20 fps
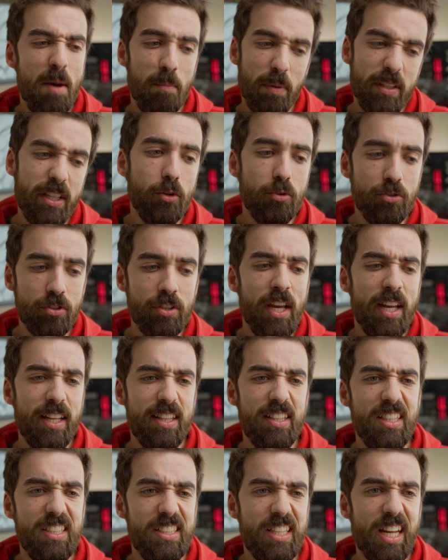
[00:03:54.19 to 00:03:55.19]
but those
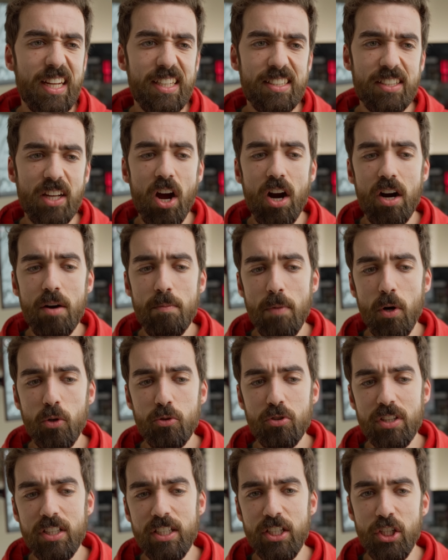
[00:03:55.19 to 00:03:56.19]
these days are
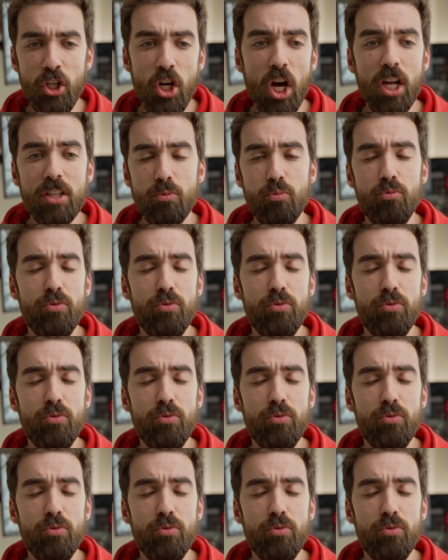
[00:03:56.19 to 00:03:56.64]
mostly not